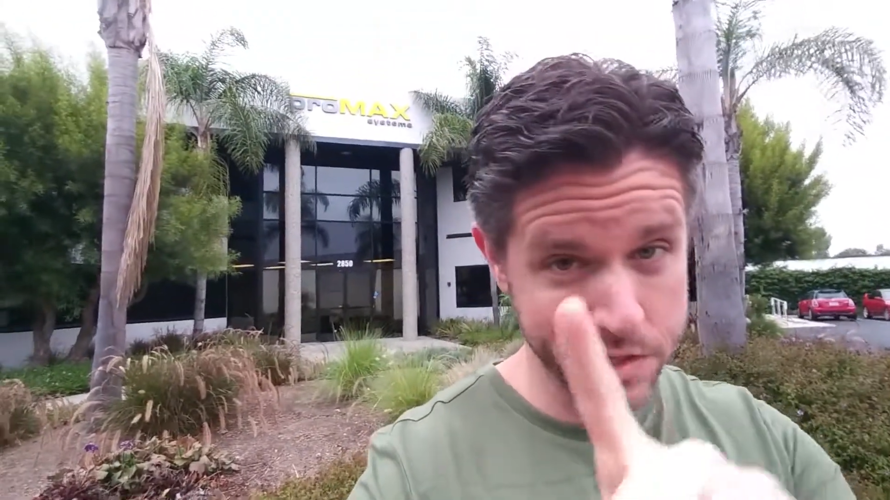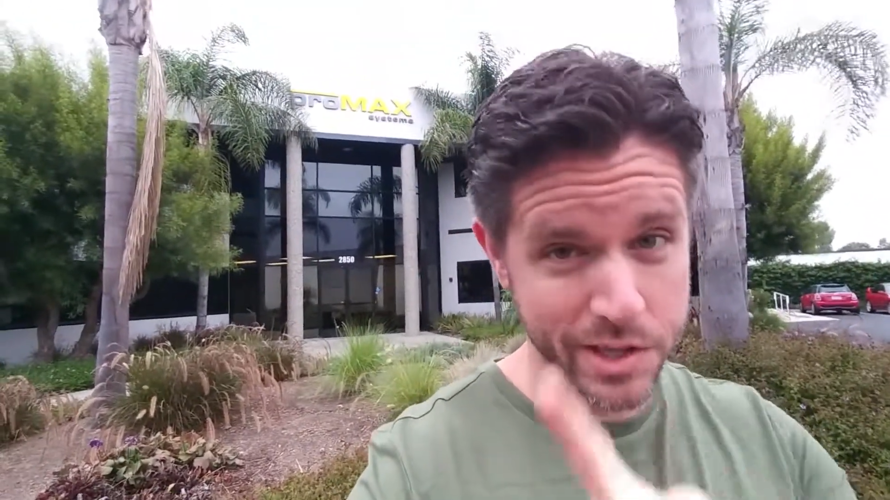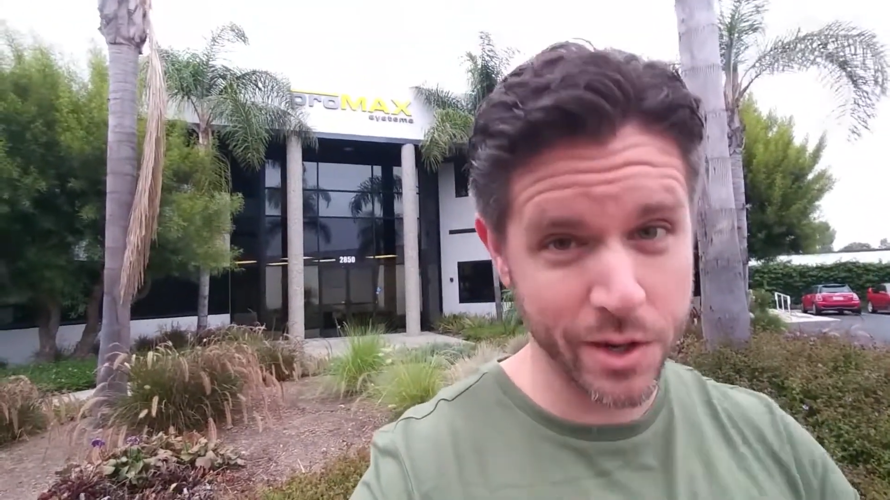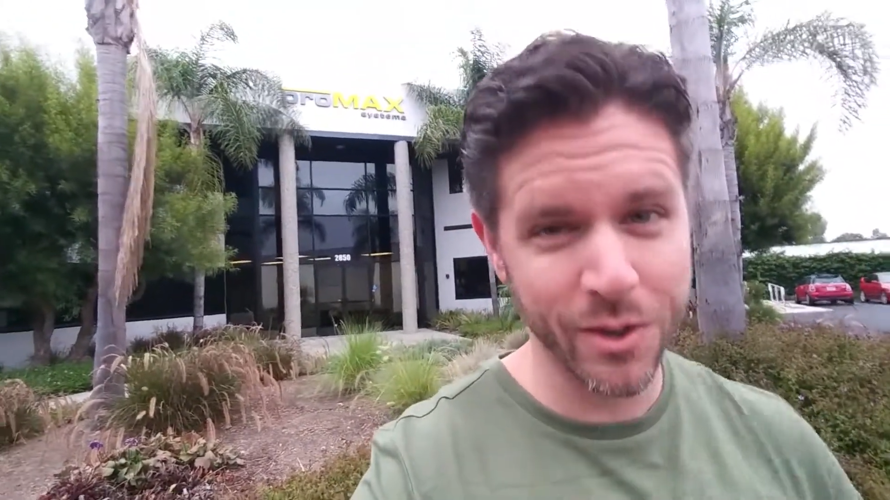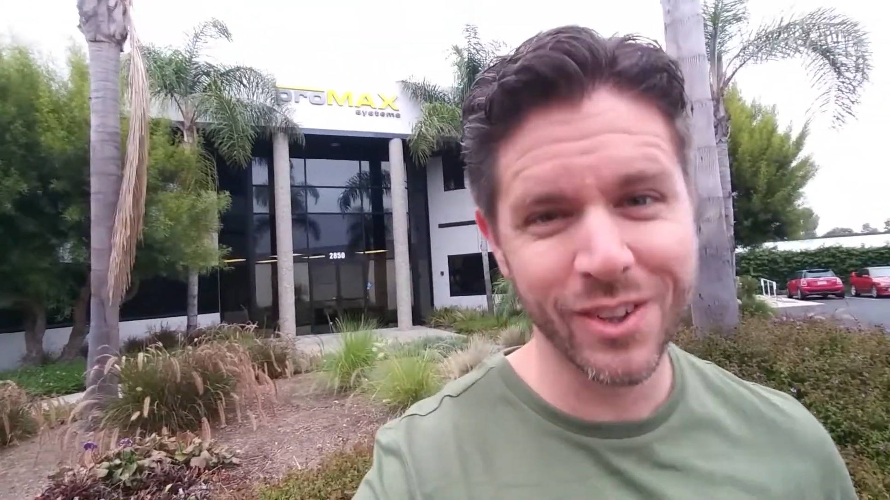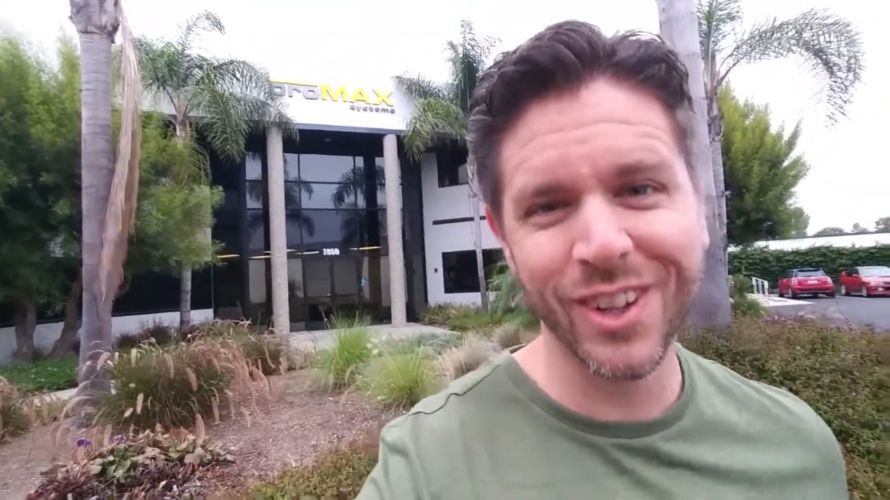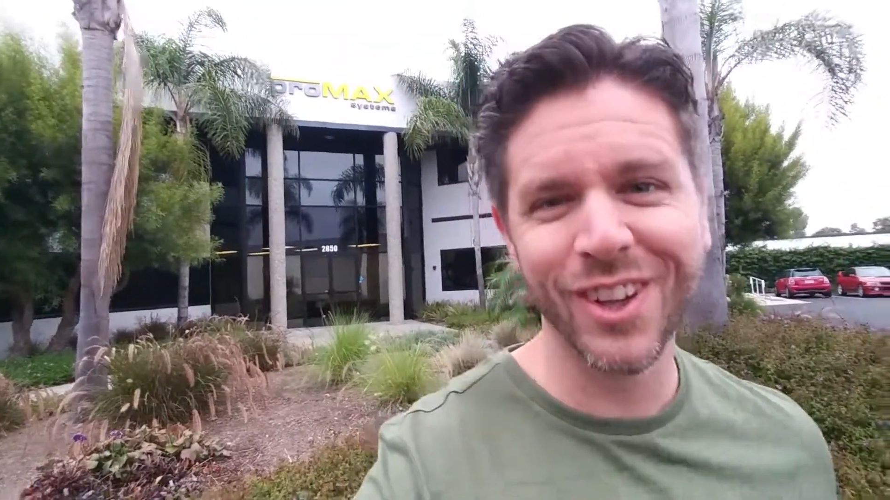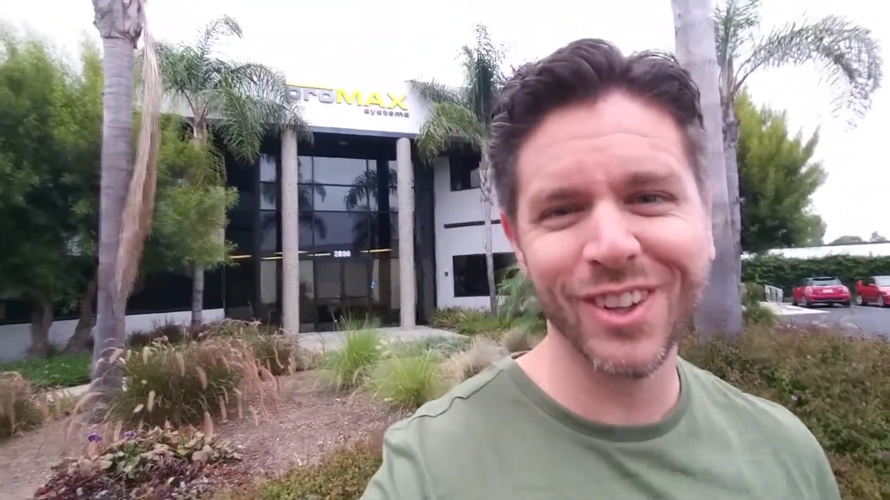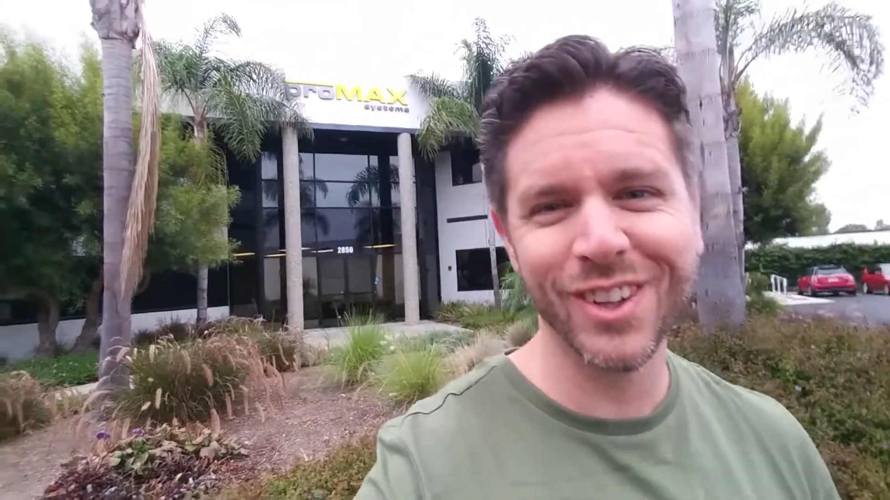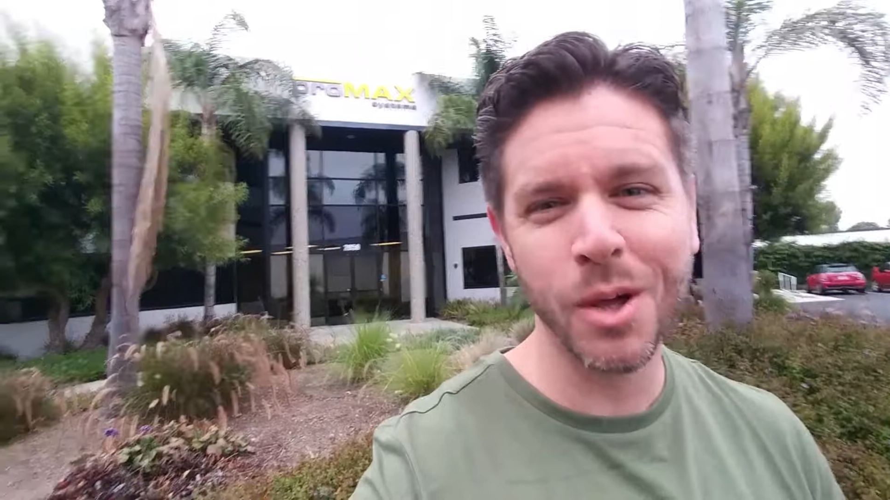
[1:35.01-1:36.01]
So
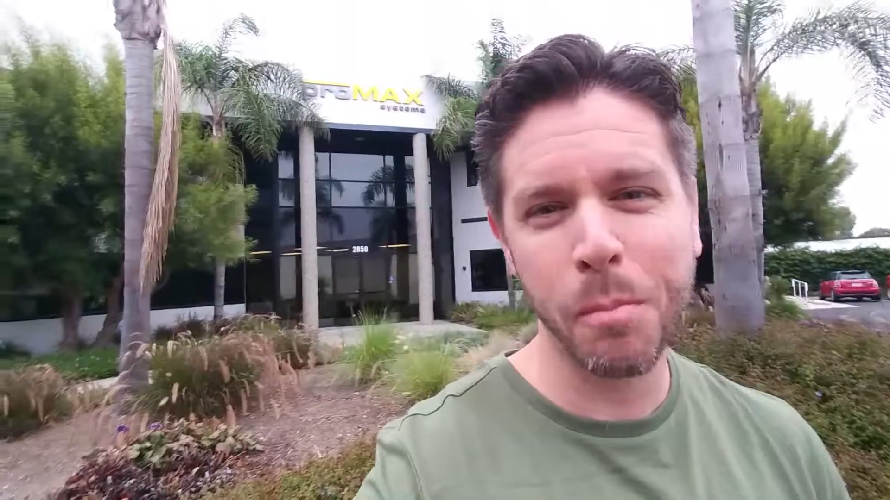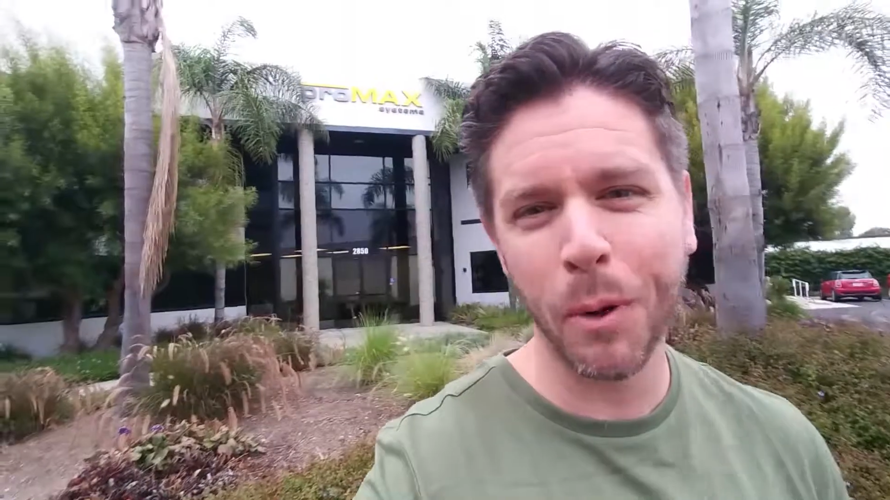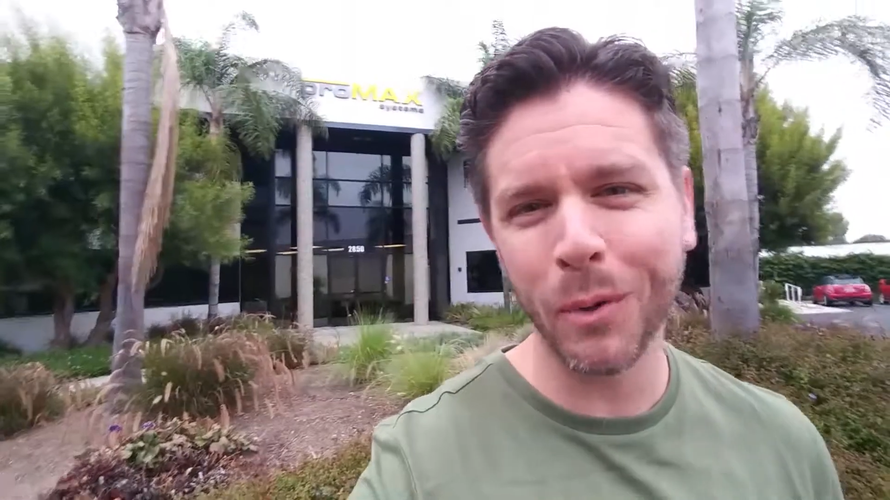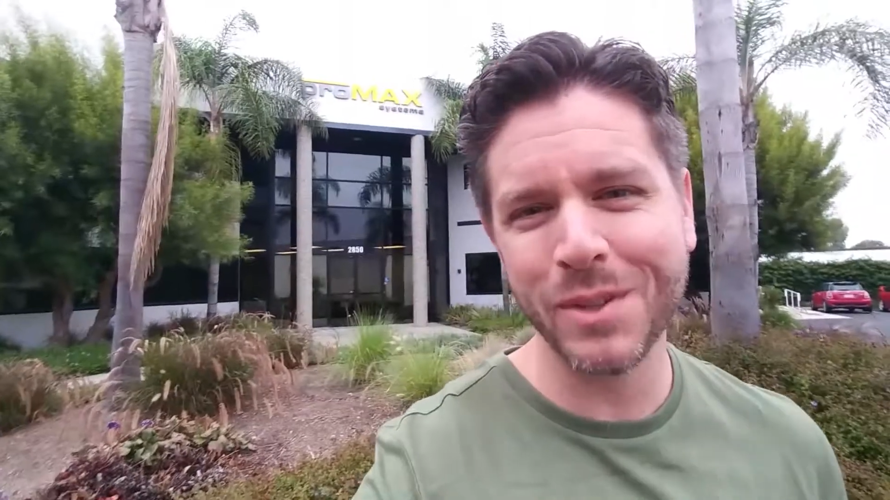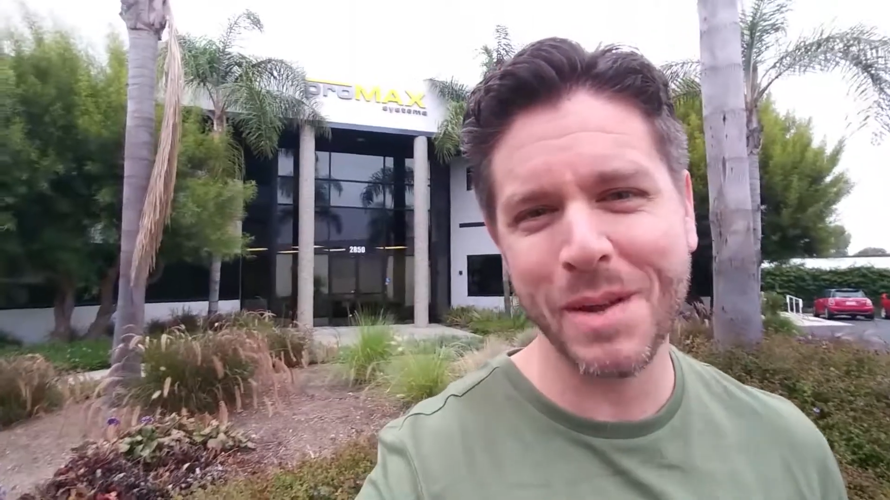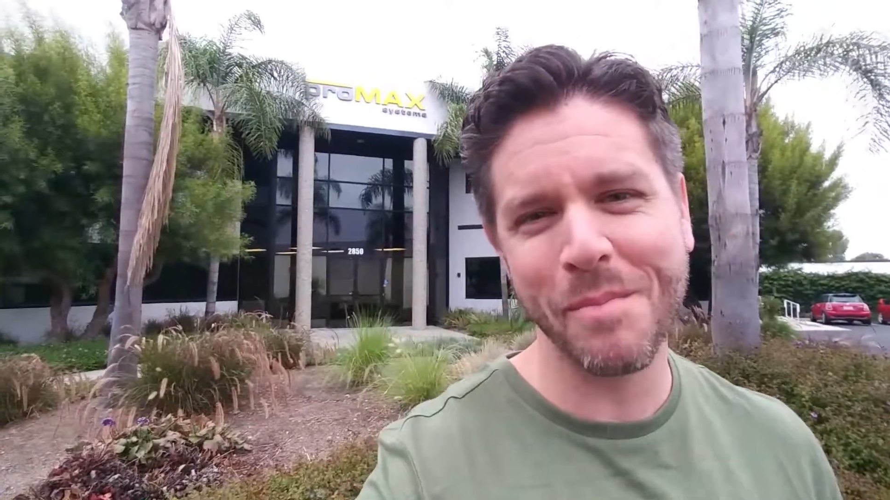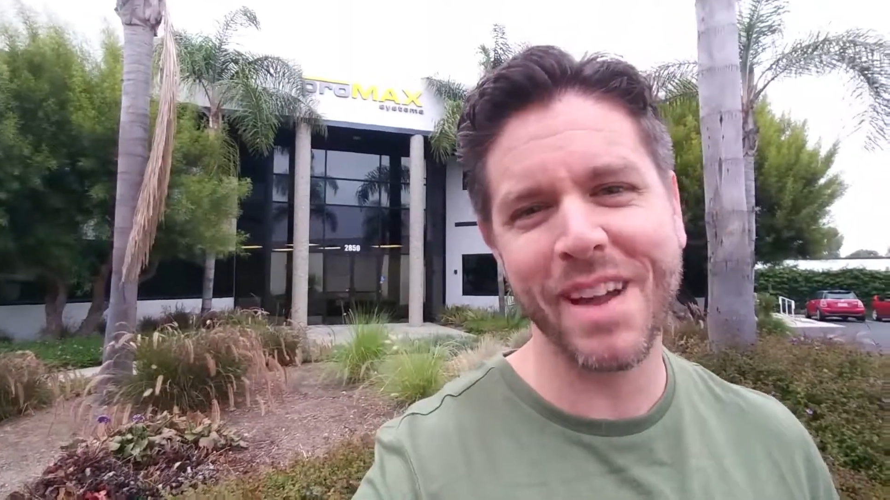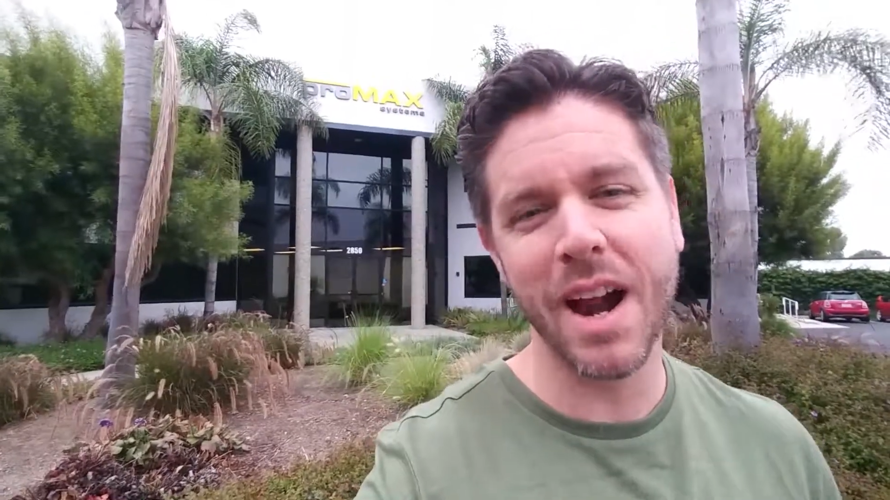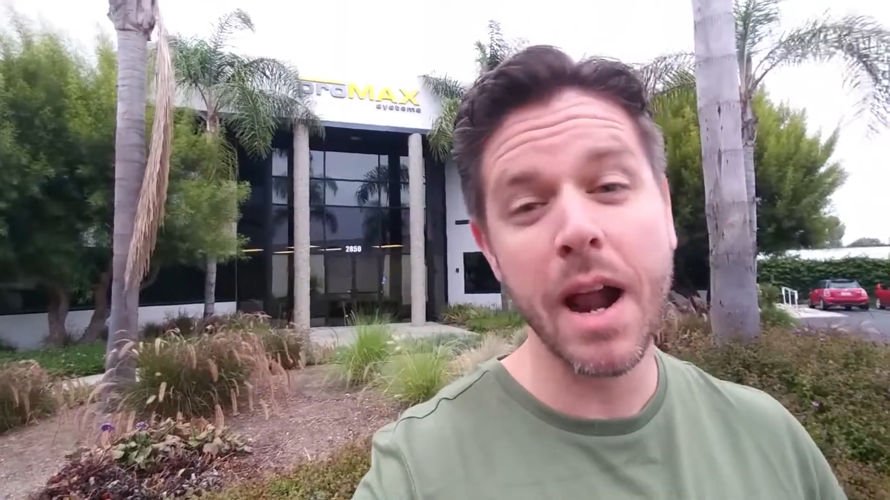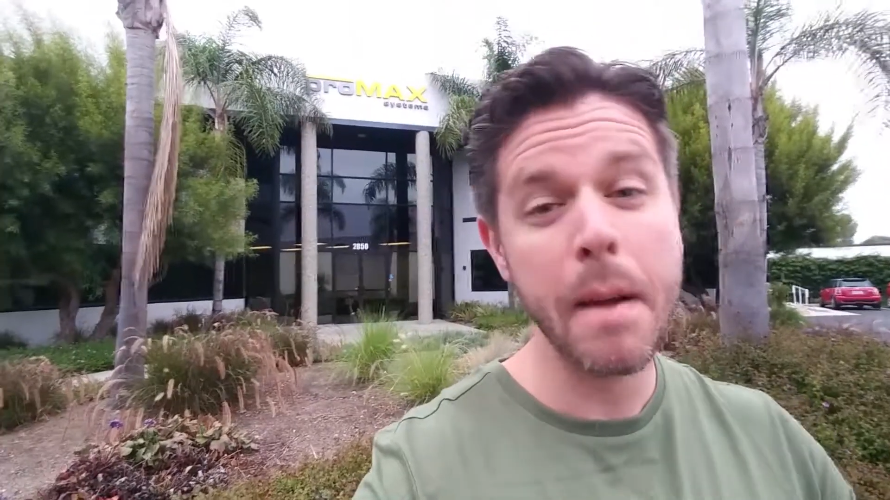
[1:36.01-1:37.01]
little pro tip
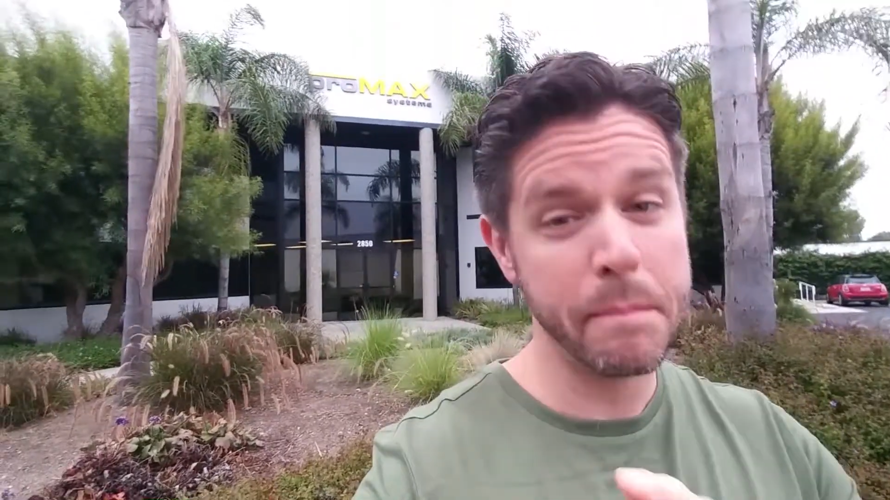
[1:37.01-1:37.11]
there.